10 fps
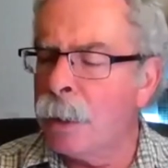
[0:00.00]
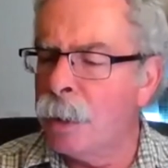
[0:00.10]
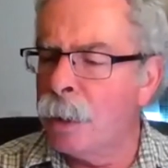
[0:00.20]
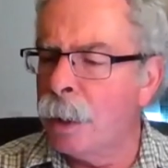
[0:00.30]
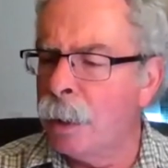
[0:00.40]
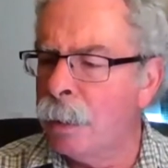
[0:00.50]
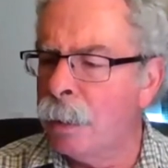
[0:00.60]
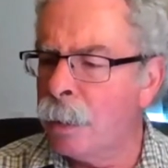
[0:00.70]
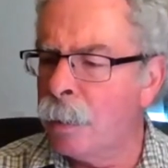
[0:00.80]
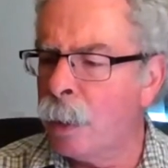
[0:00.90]

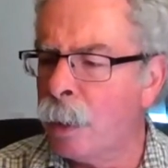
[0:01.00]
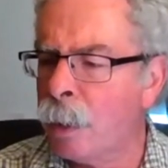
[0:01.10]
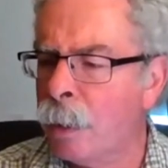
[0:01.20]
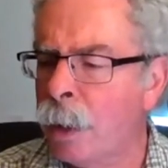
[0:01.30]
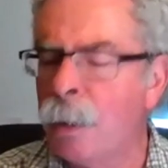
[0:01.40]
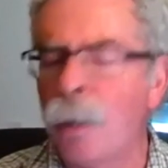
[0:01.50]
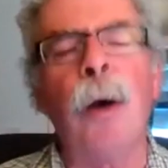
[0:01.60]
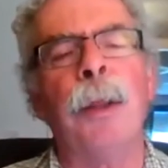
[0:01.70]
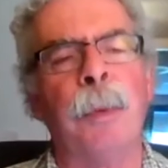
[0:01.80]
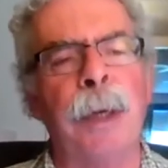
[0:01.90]
yesterday somewhere.
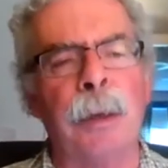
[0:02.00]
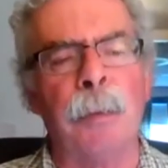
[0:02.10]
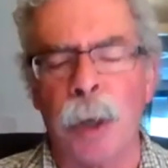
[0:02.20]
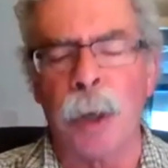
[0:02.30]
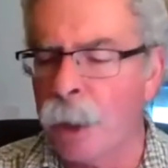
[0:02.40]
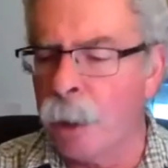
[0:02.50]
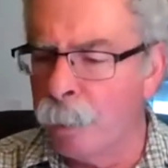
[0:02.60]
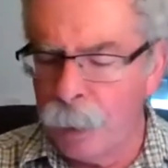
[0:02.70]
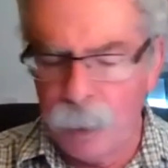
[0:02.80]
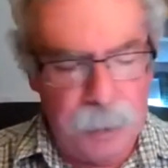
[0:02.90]
Oh, in the way to
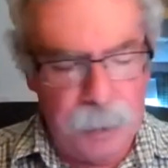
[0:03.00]
Montague.